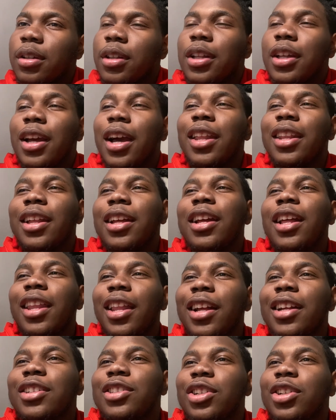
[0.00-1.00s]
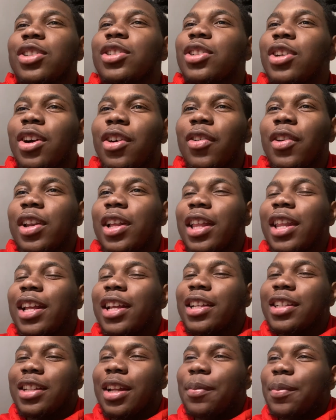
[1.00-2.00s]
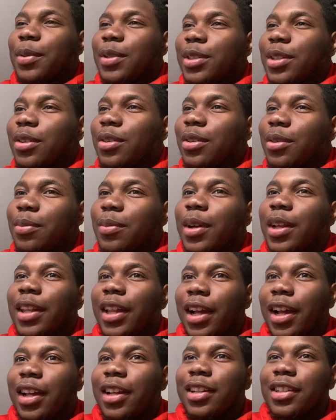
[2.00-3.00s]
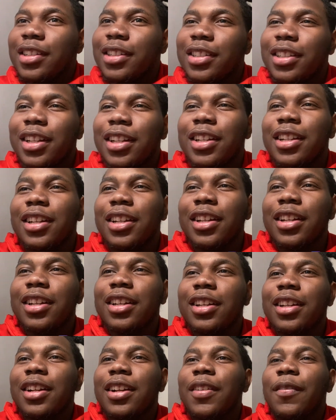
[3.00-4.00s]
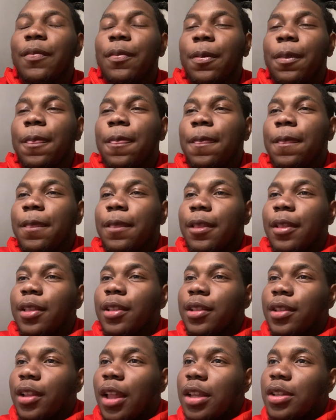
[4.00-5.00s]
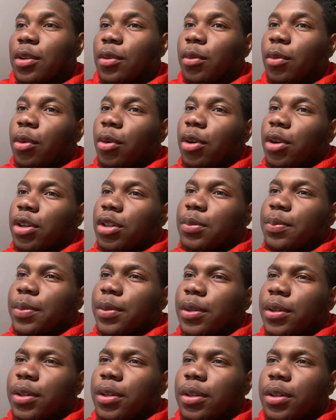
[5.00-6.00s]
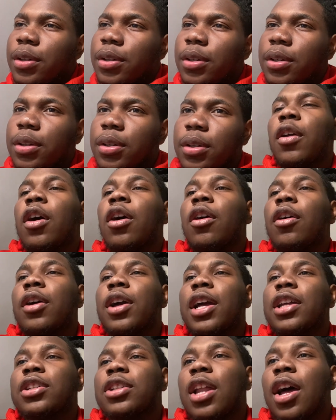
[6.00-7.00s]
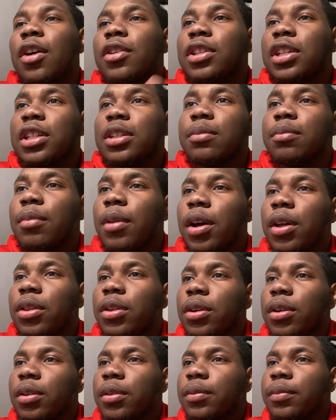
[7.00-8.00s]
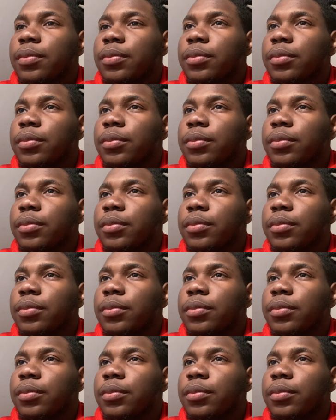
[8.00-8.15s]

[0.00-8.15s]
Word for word: Yeah, I like I like JoJo already. I like his like persona, bro. I like how he just like that's a warrior spirit. Oh, okay, so that was his mother.